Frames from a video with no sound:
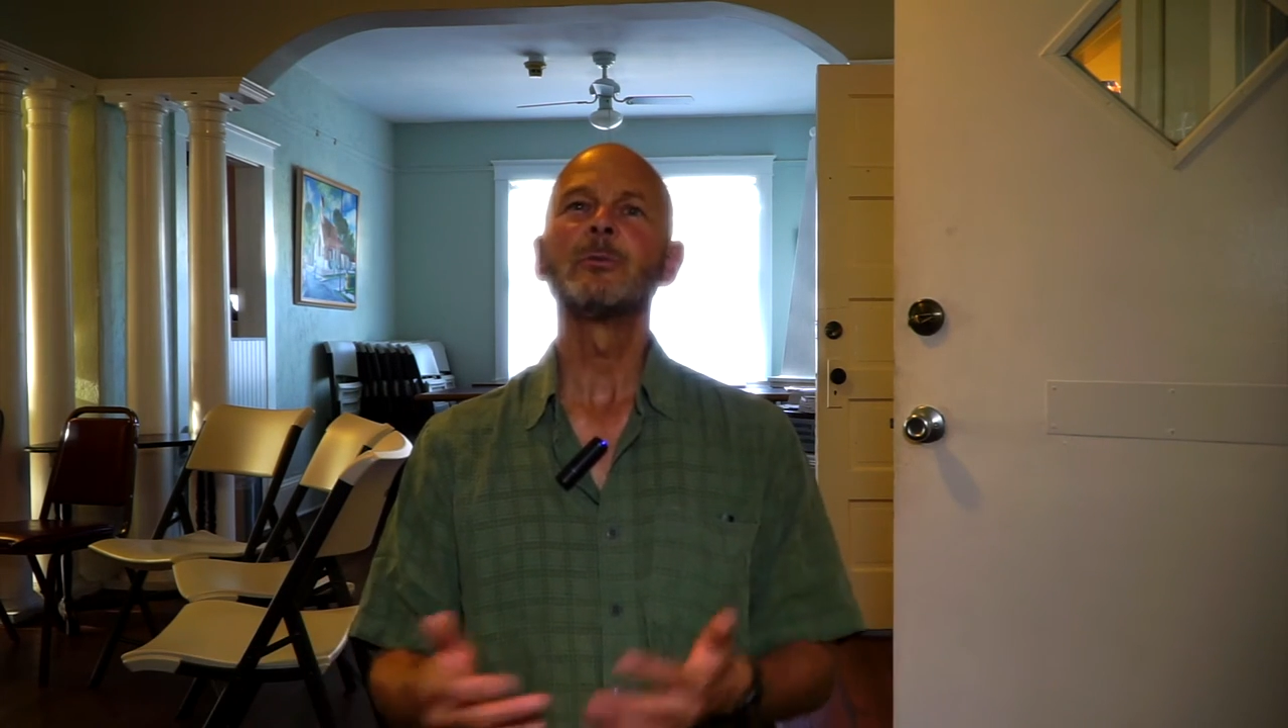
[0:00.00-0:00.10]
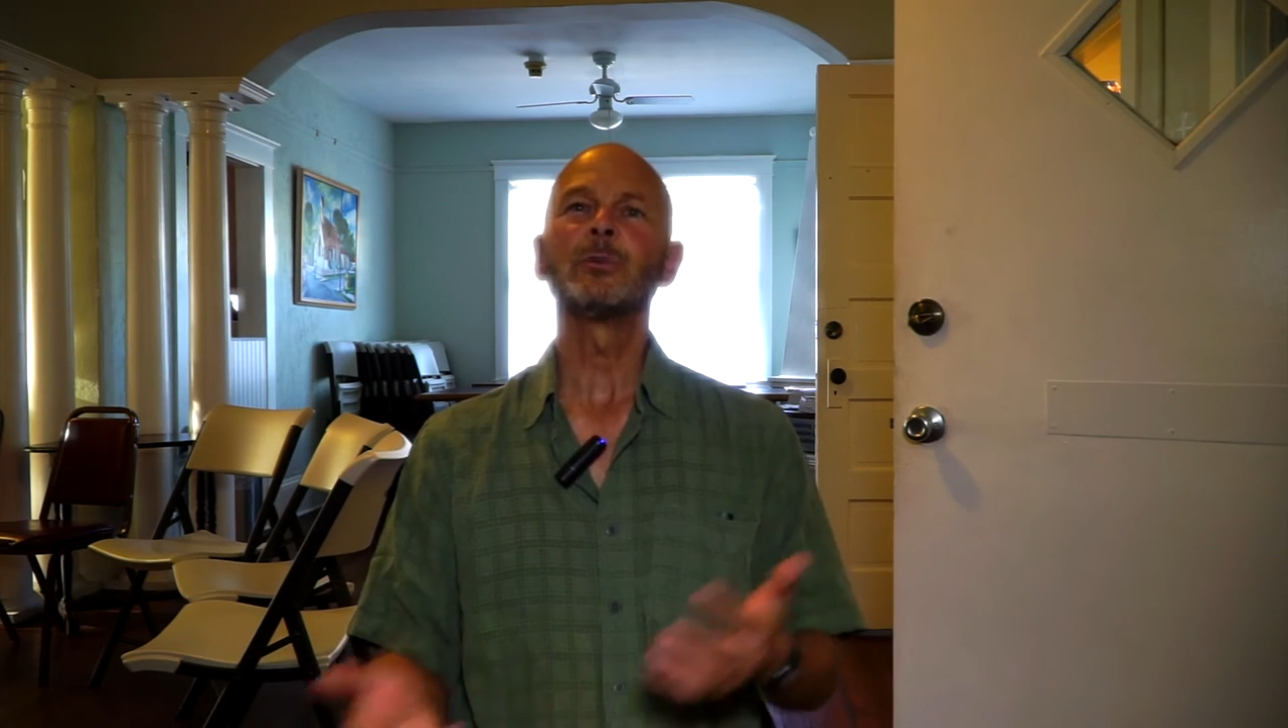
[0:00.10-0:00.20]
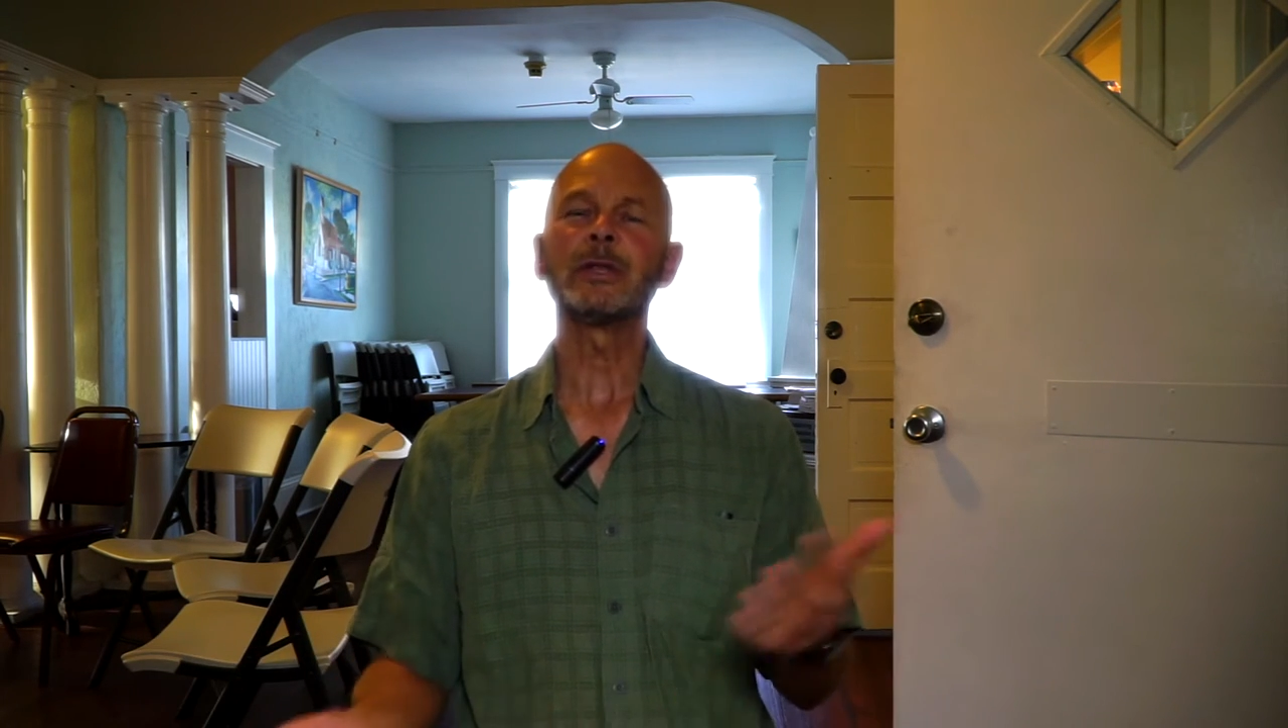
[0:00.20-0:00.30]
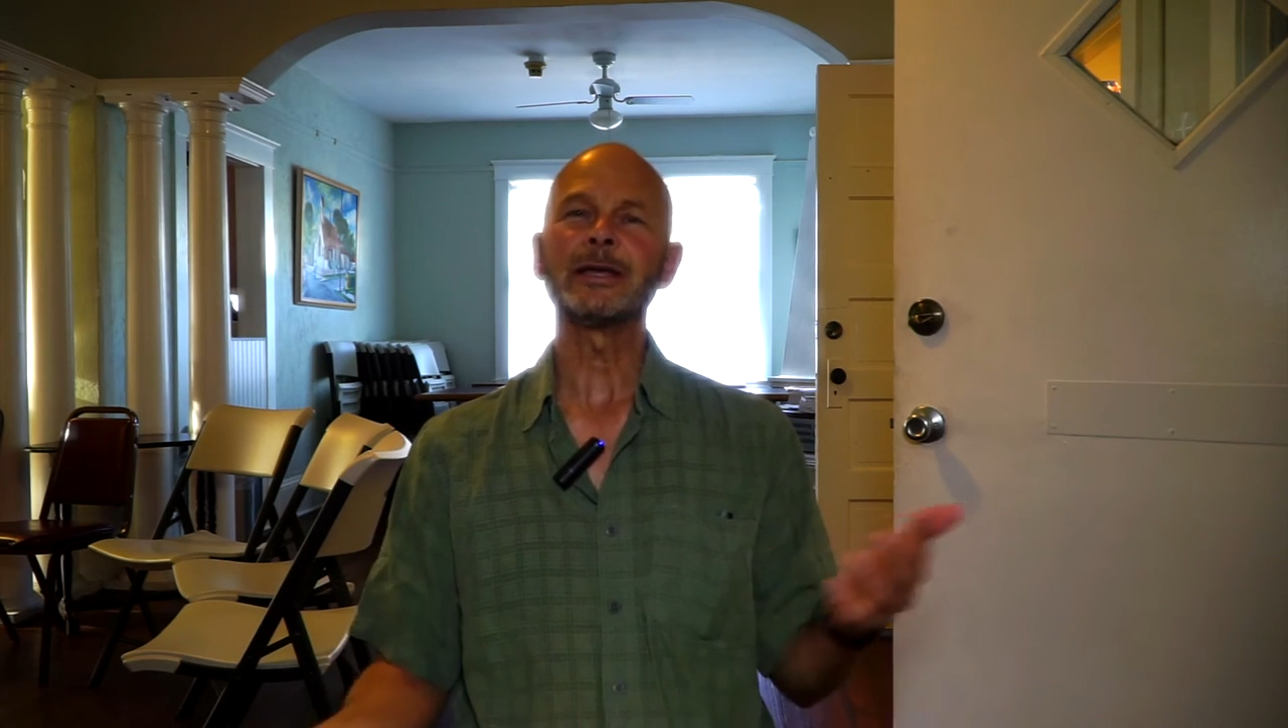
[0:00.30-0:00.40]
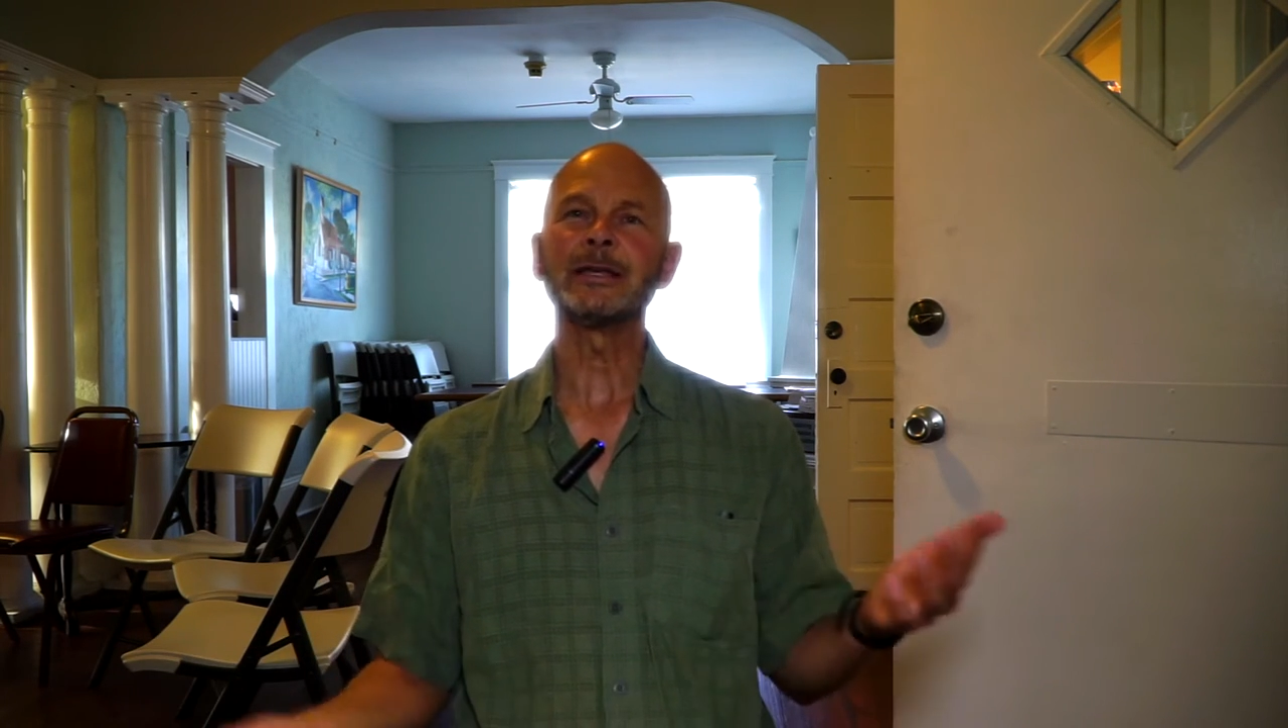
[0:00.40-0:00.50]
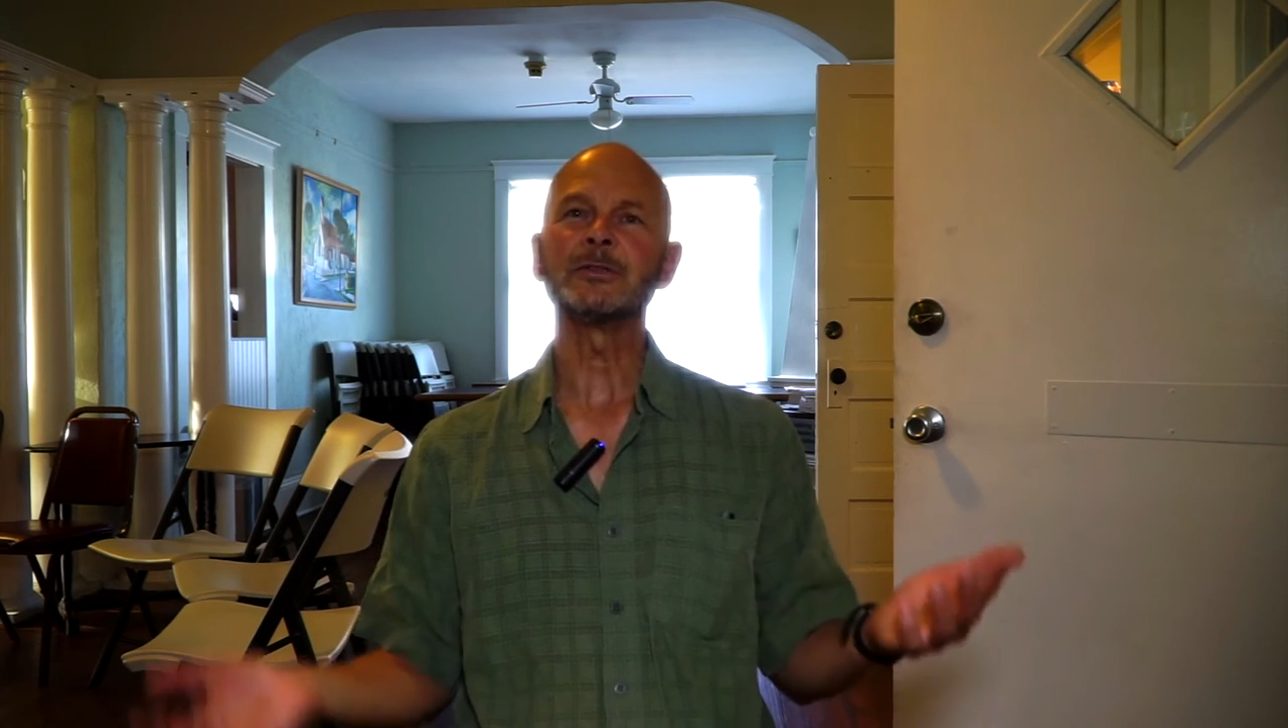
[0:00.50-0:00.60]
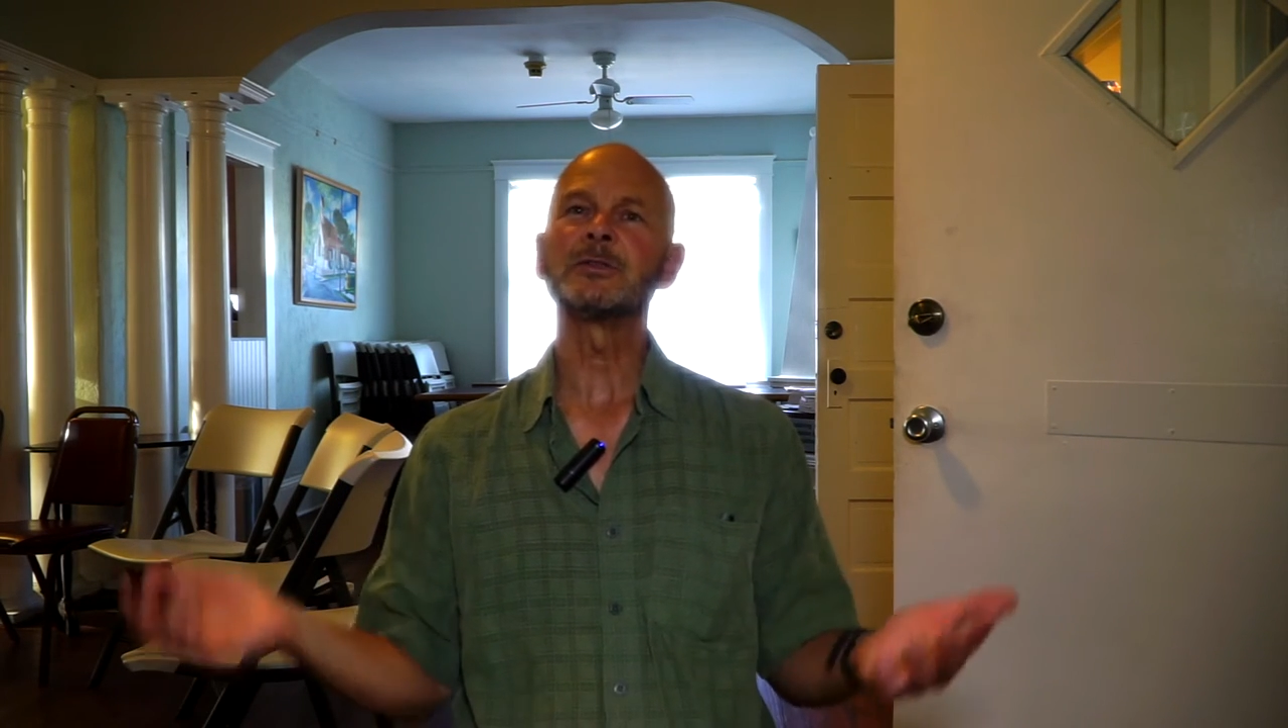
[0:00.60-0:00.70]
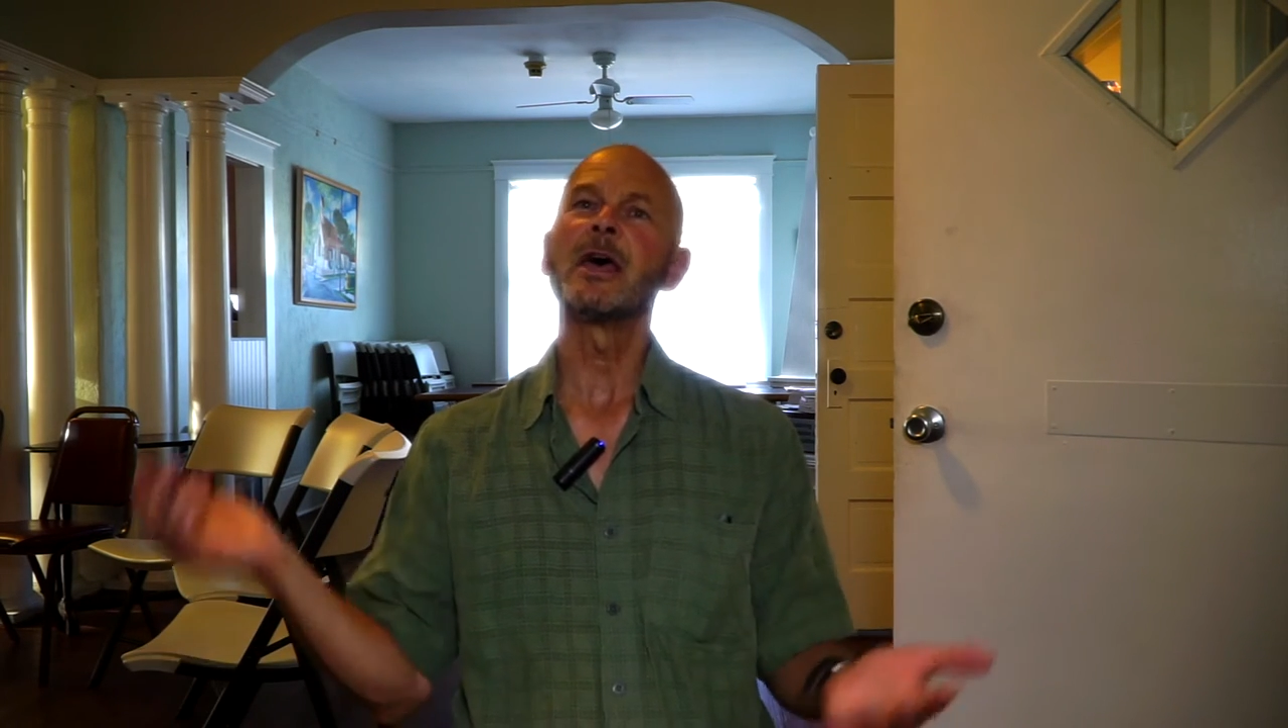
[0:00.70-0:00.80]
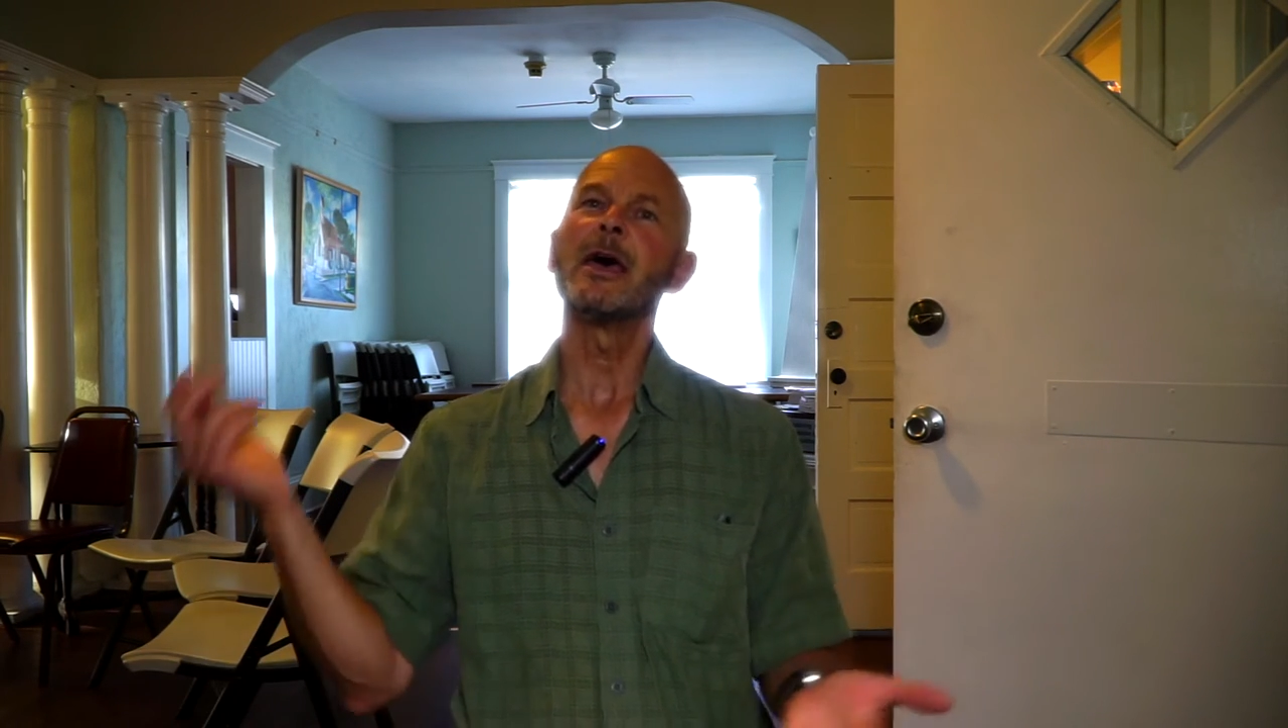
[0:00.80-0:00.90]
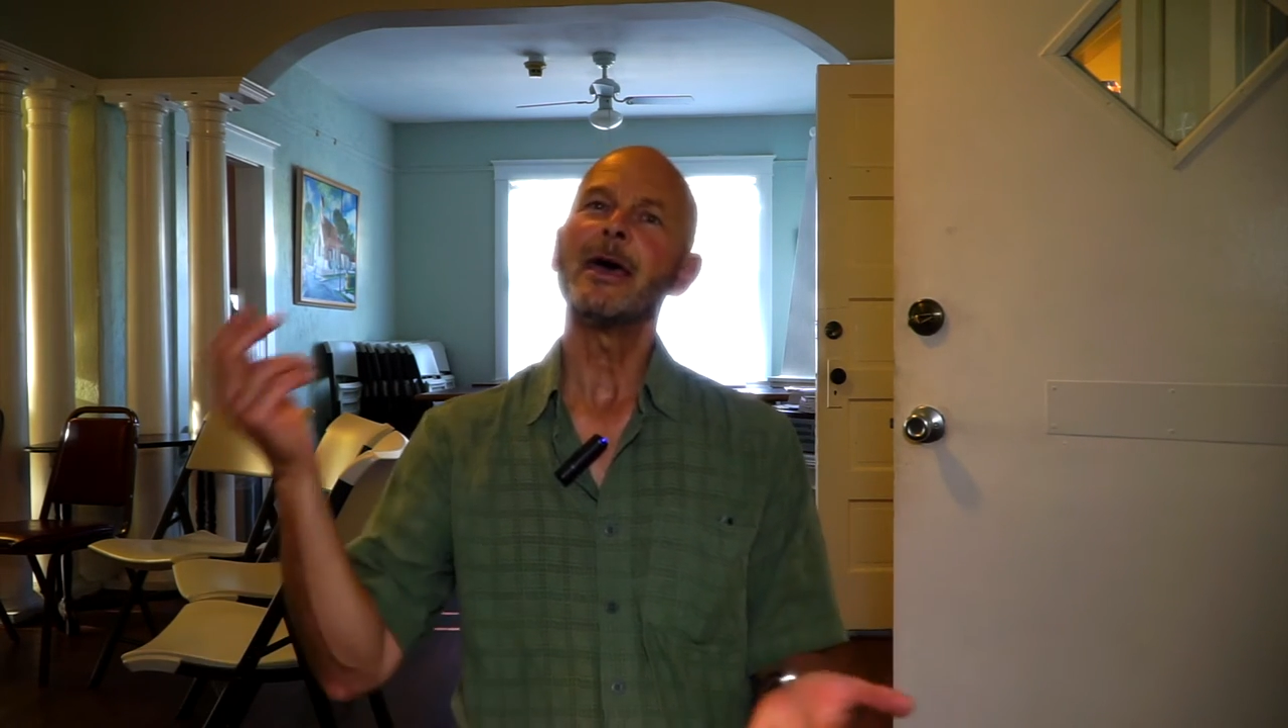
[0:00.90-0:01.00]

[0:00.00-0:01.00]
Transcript: place.